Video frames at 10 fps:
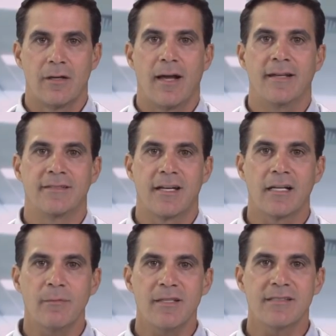Is
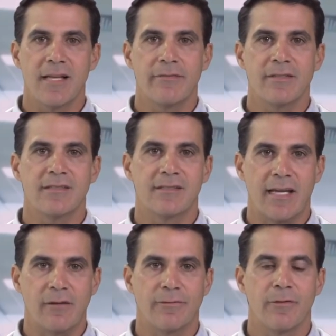Gutamin 7
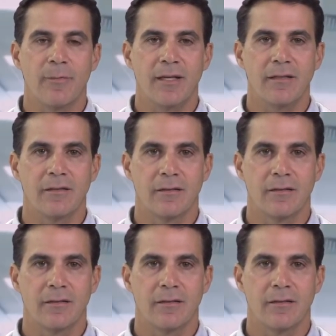safe for me?